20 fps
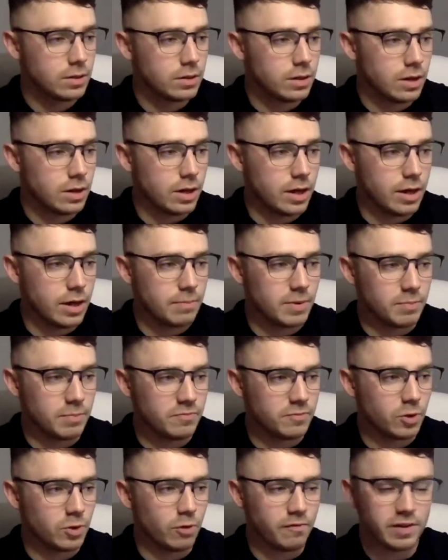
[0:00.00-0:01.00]
And I
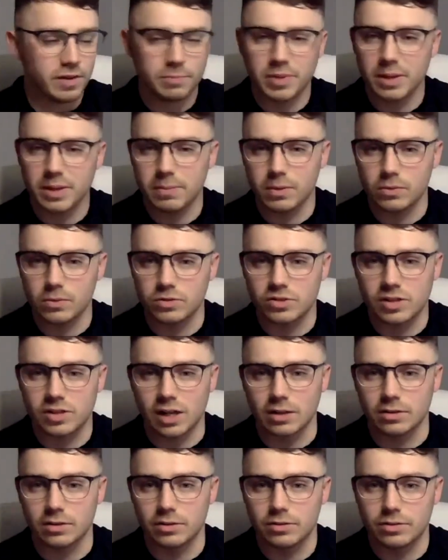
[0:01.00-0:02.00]
don't think people
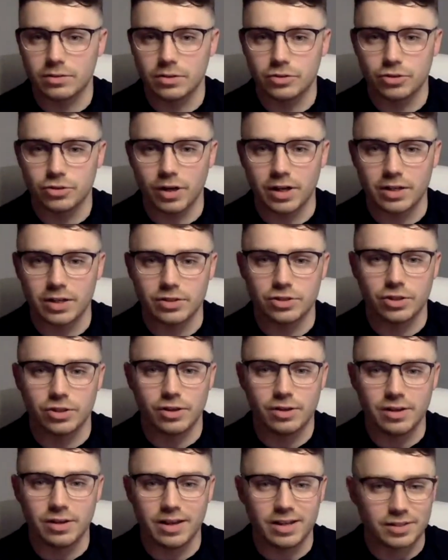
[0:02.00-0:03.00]
understand the trading
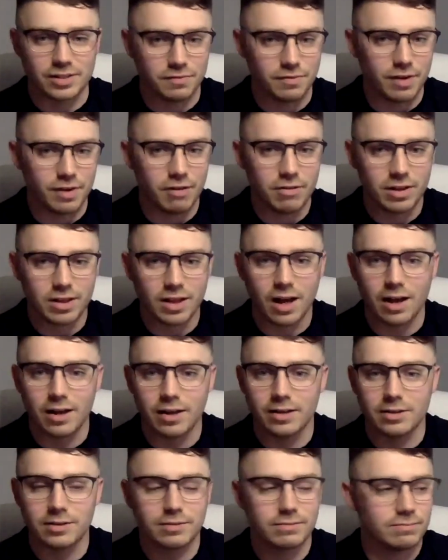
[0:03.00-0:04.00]
journey. It's very like,
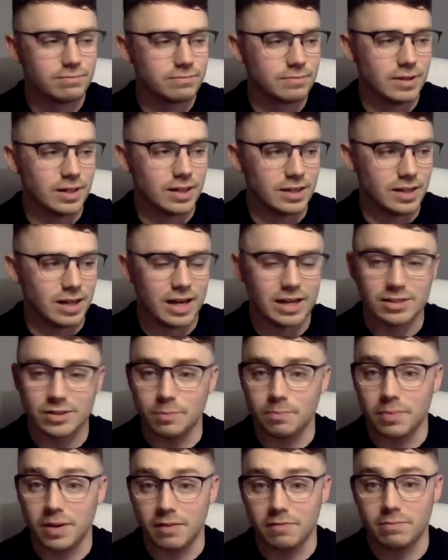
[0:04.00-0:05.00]
it is a
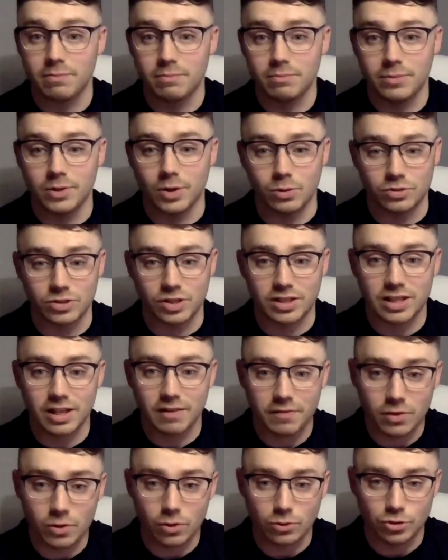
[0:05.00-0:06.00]
bit, you know, it's a
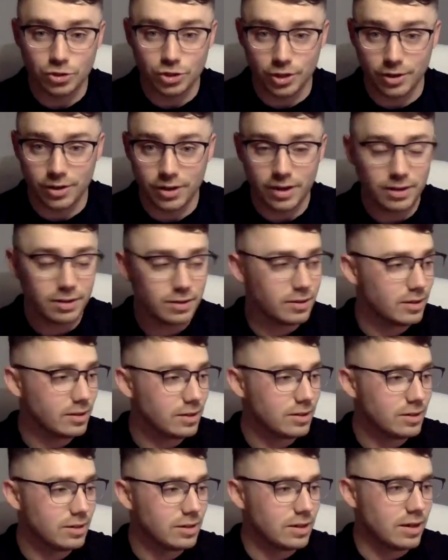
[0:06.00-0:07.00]
difficult journey.
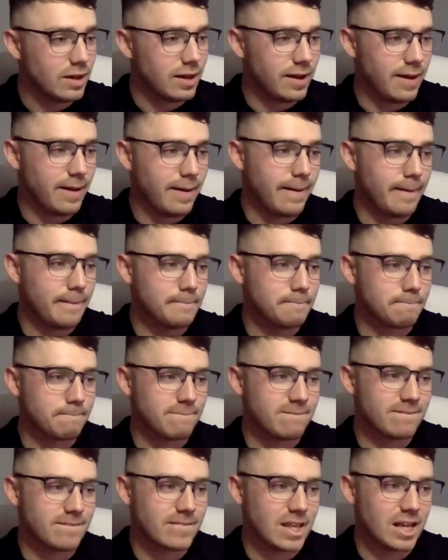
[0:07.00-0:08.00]
It's
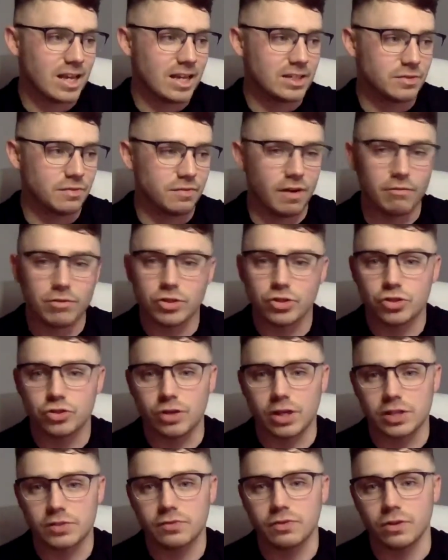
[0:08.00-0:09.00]
very
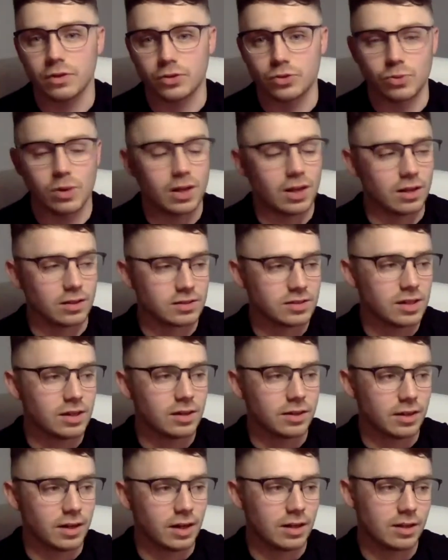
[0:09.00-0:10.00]
stressful as well. I'll tell you
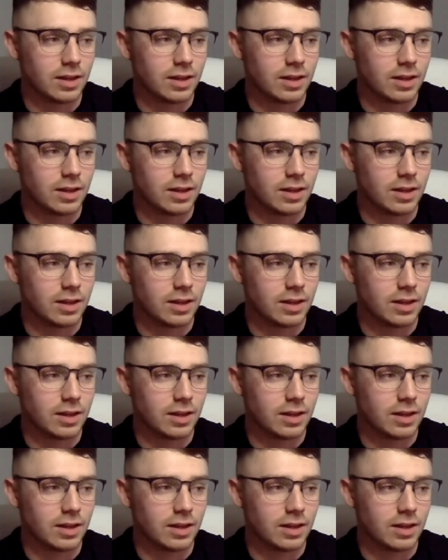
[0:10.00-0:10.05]
that.